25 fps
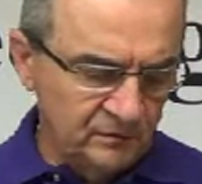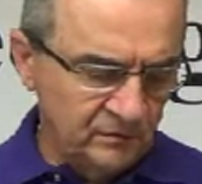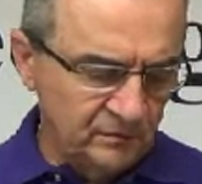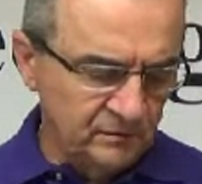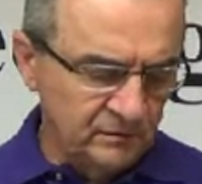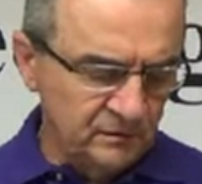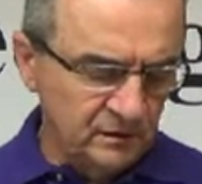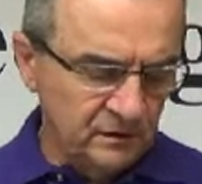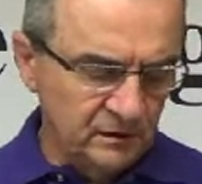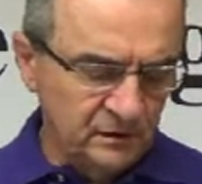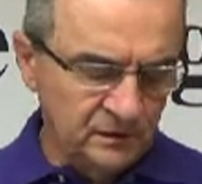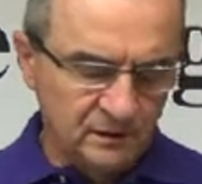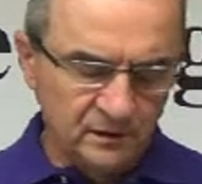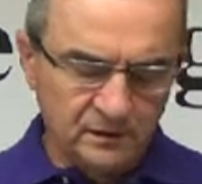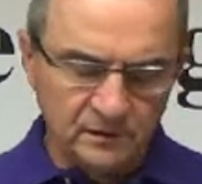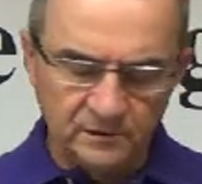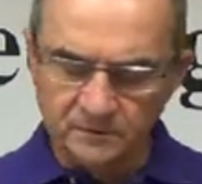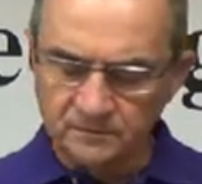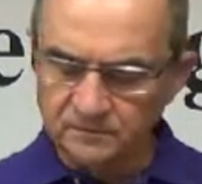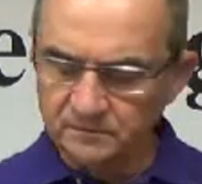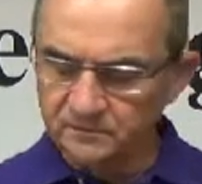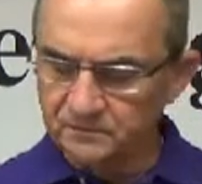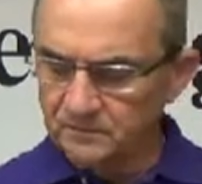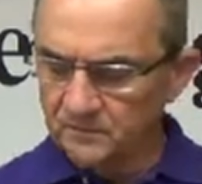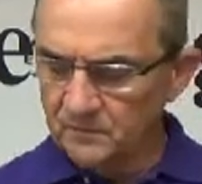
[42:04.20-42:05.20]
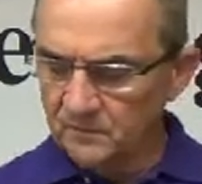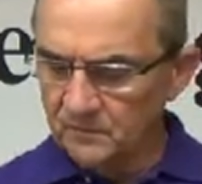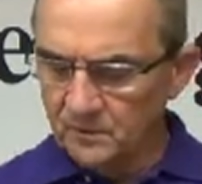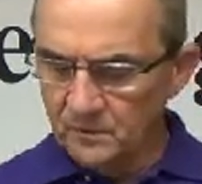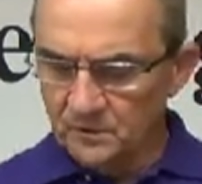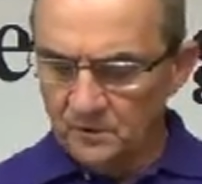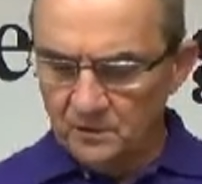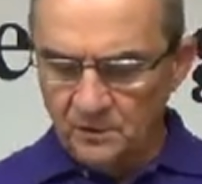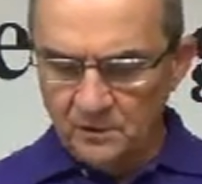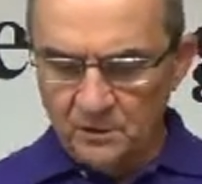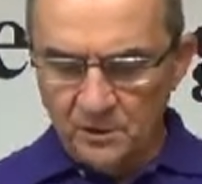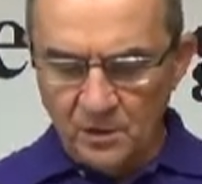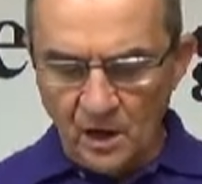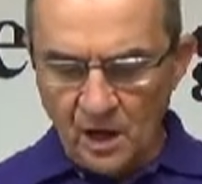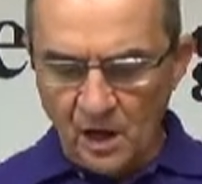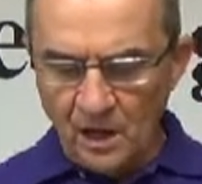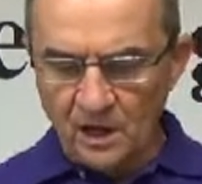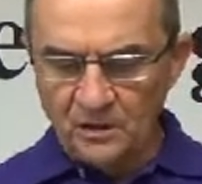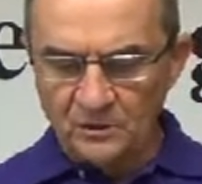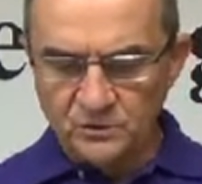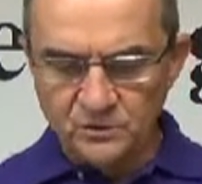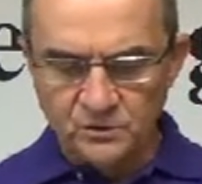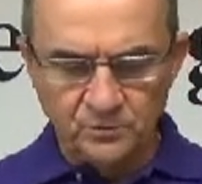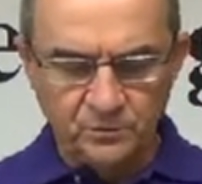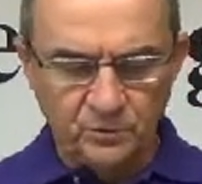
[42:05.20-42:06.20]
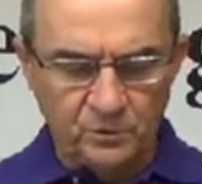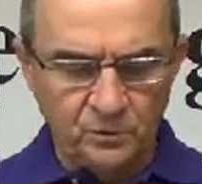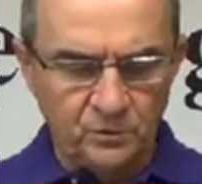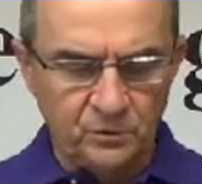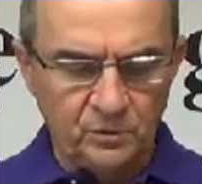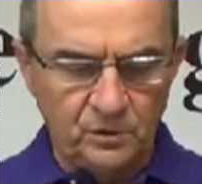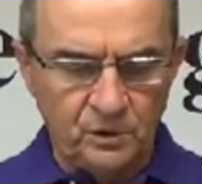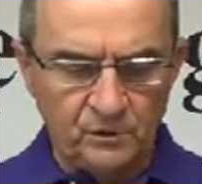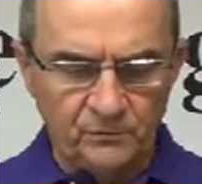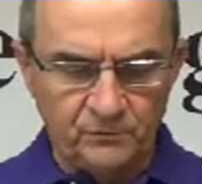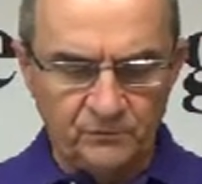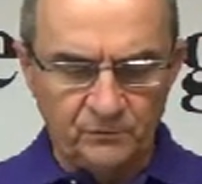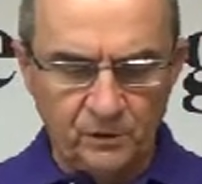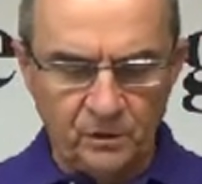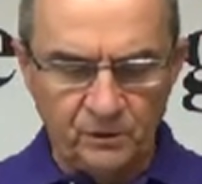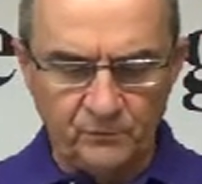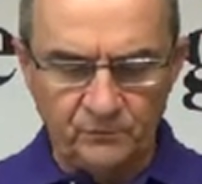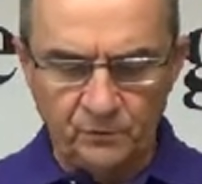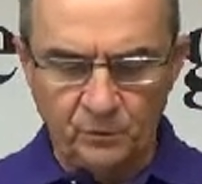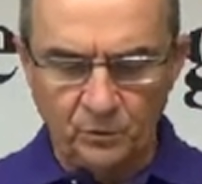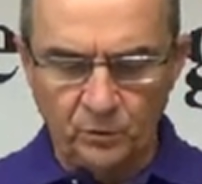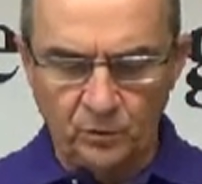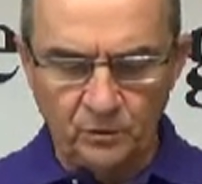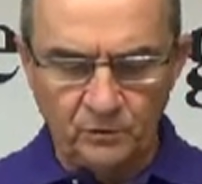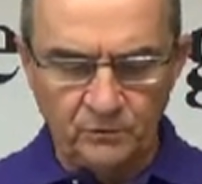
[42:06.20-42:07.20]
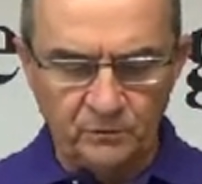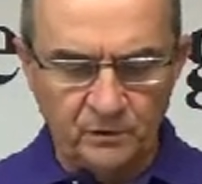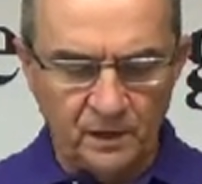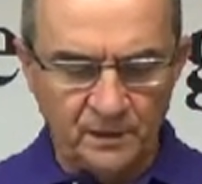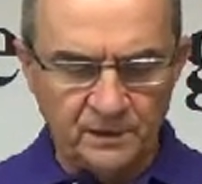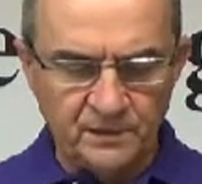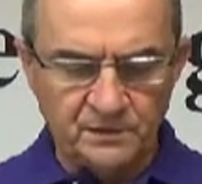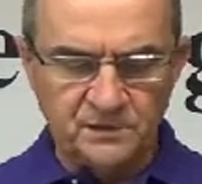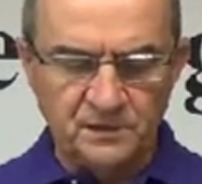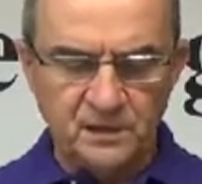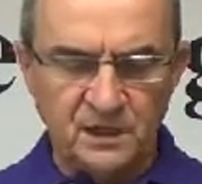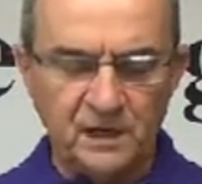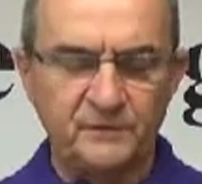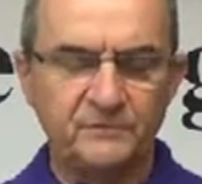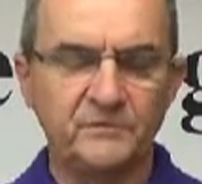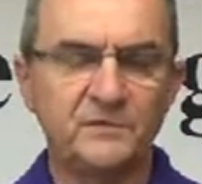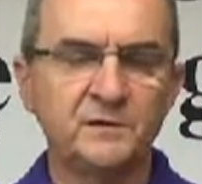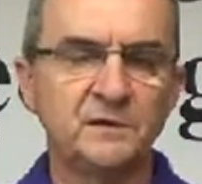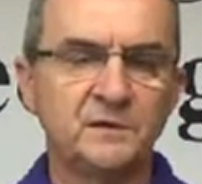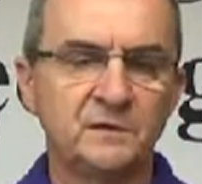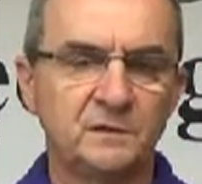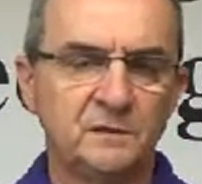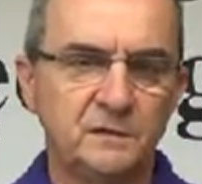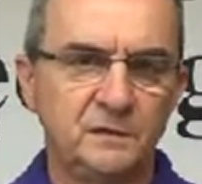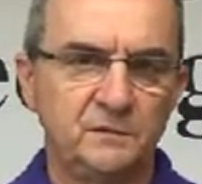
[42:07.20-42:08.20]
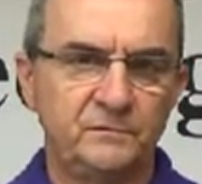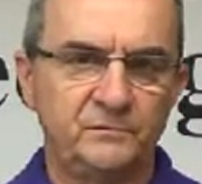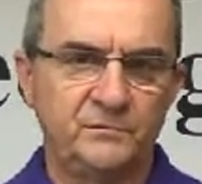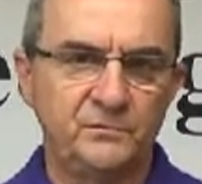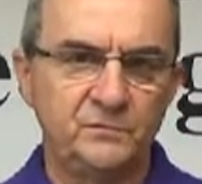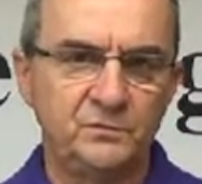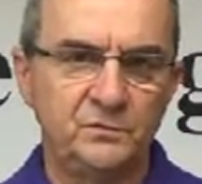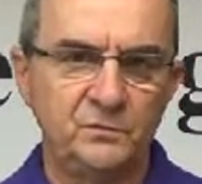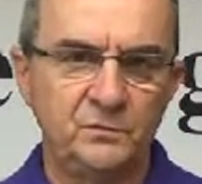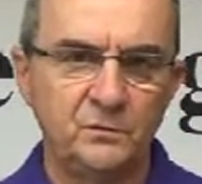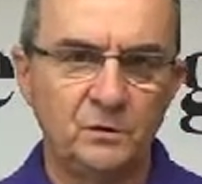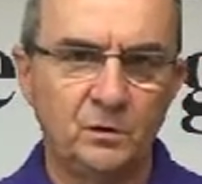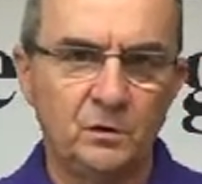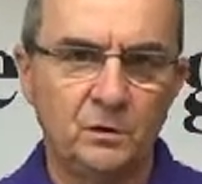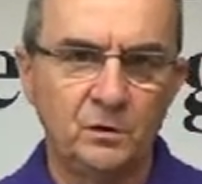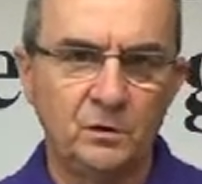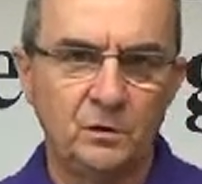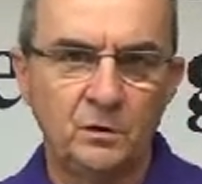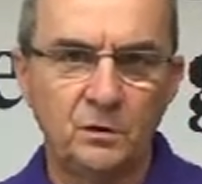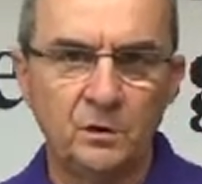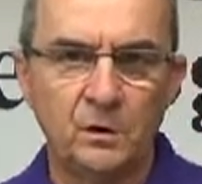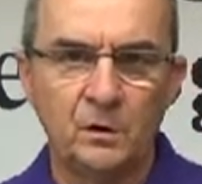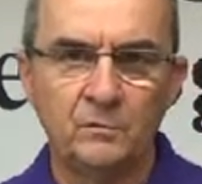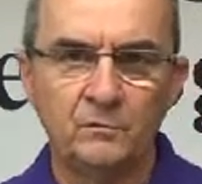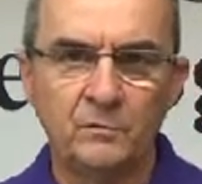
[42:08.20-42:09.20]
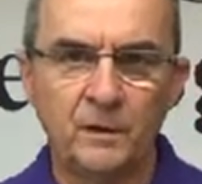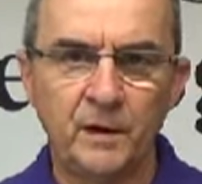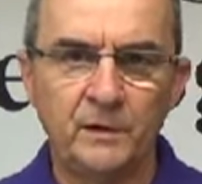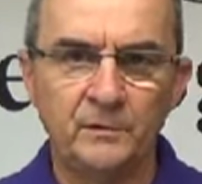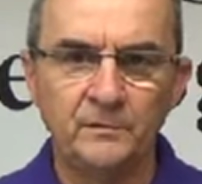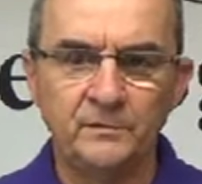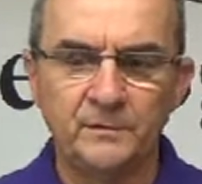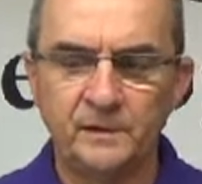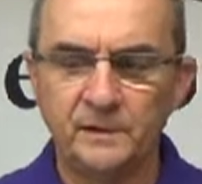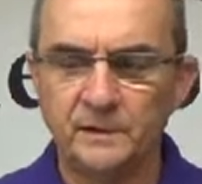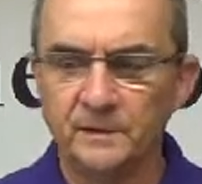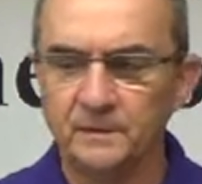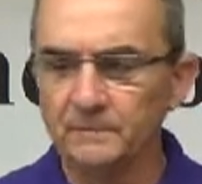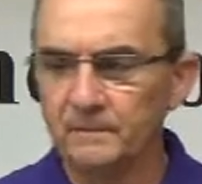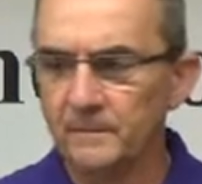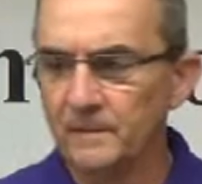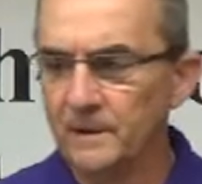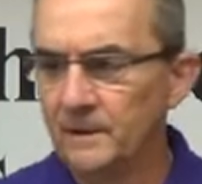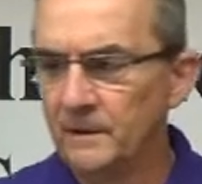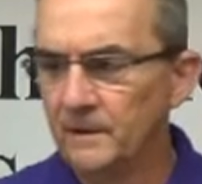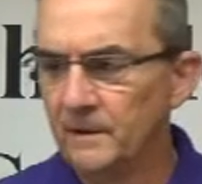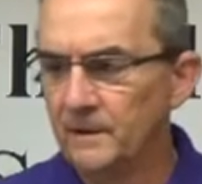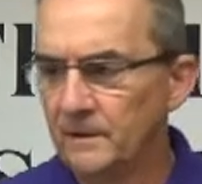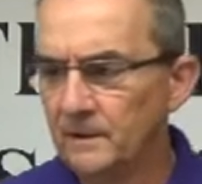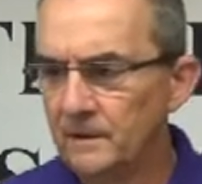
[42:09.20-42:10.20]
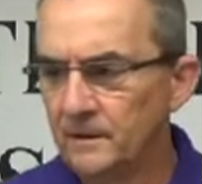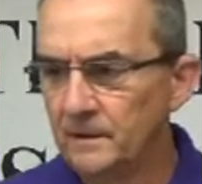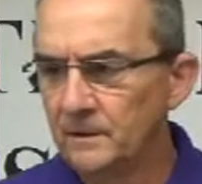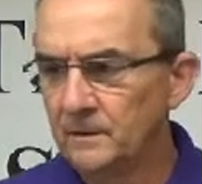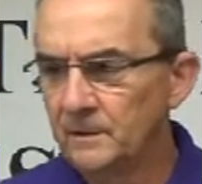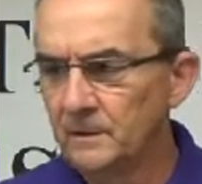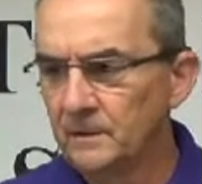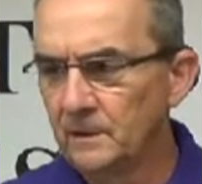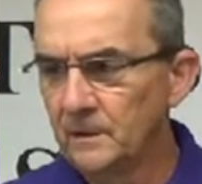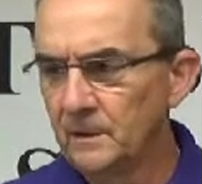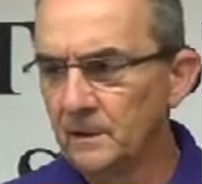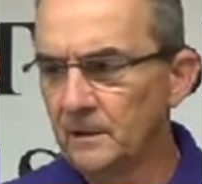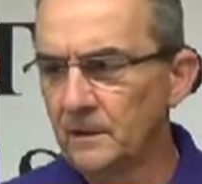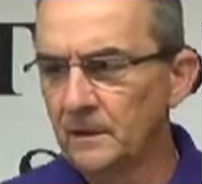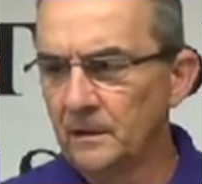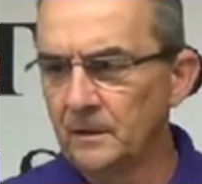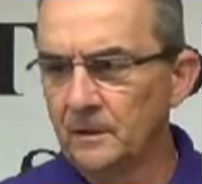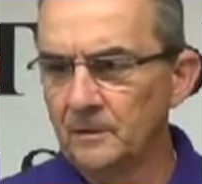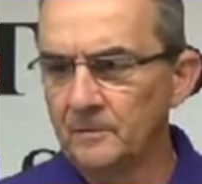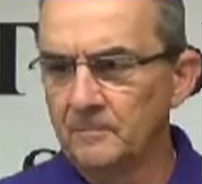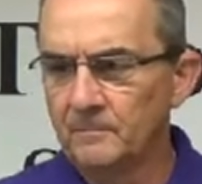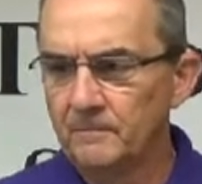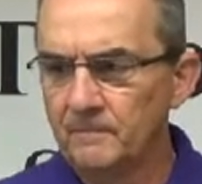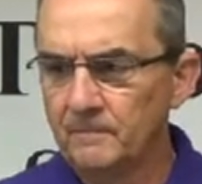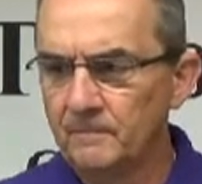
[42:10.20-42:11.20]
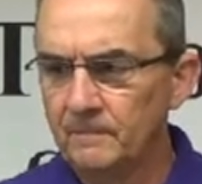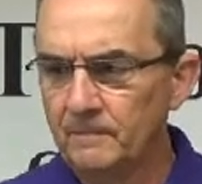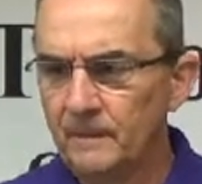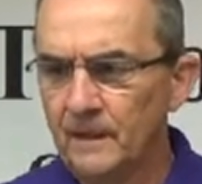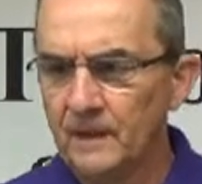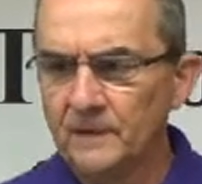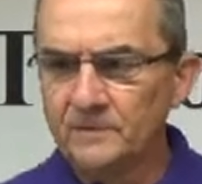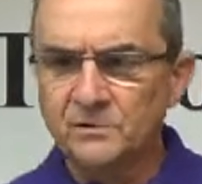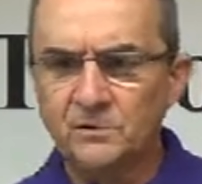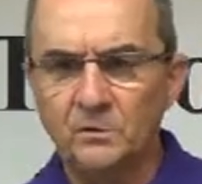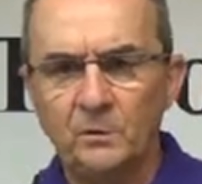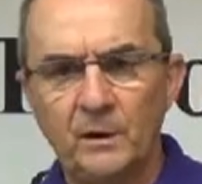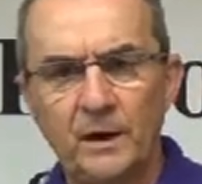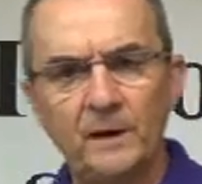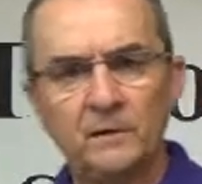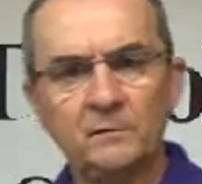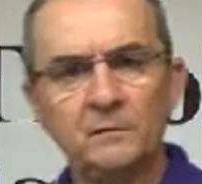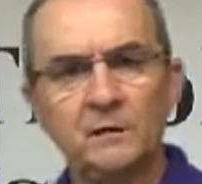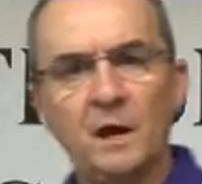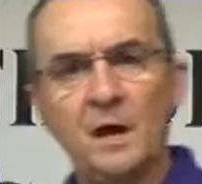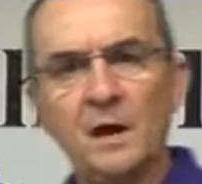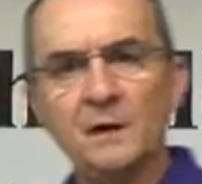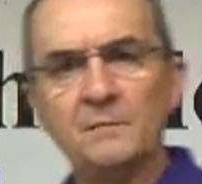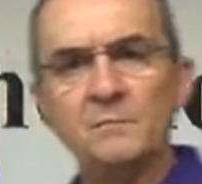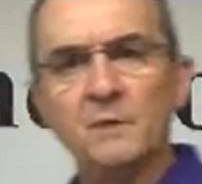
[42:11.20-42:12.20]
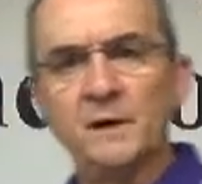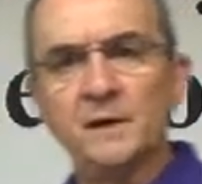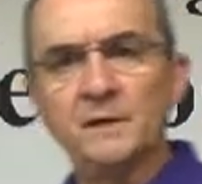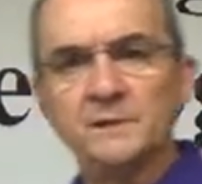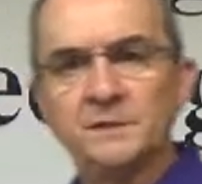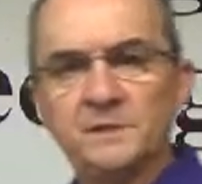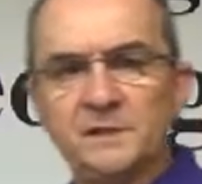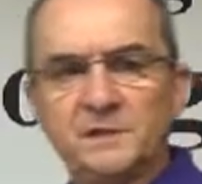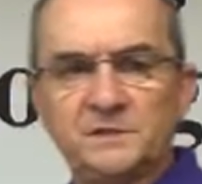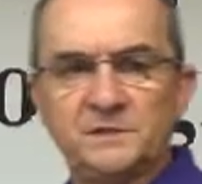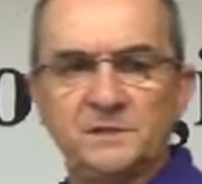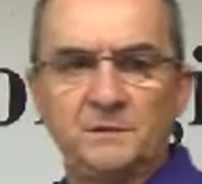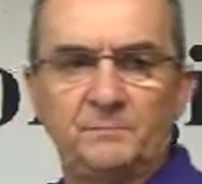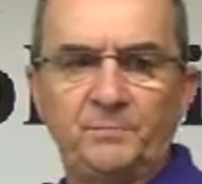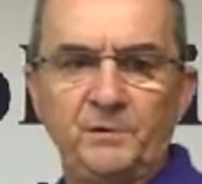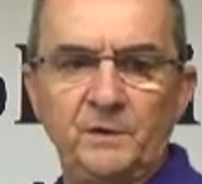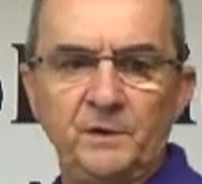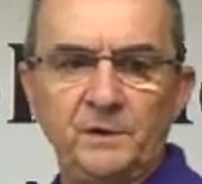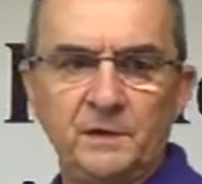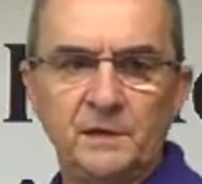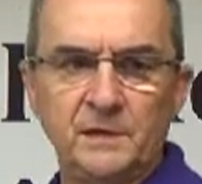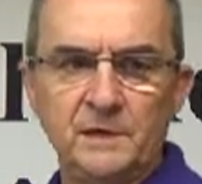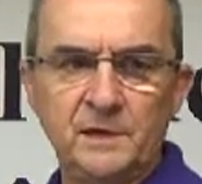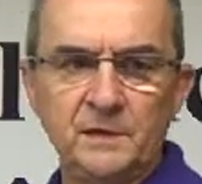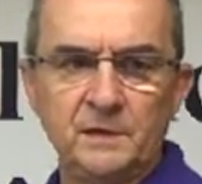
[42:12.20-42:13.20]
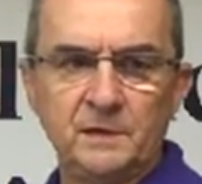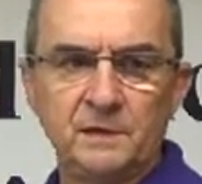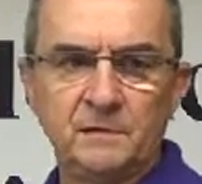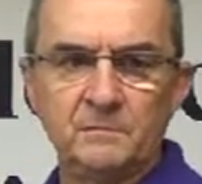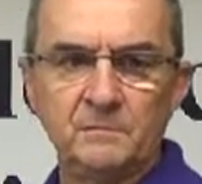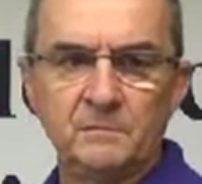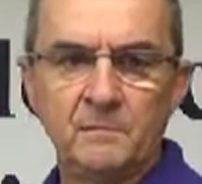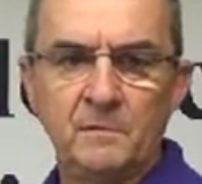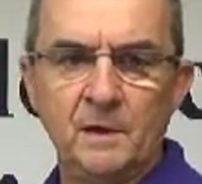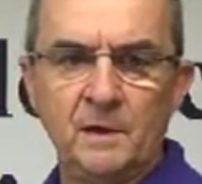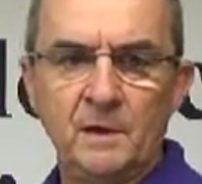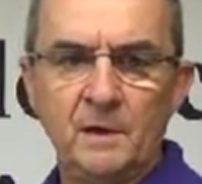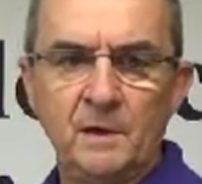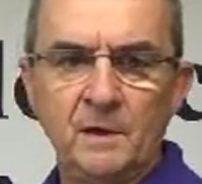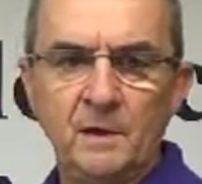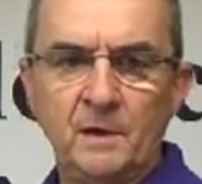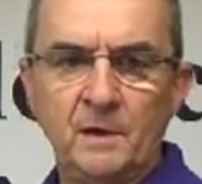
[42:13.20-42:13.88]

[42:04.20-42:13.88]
uh, um, knowledgeable of, of, the Word of God. It's evident if you are around him. Uh, and so, how God may discipline him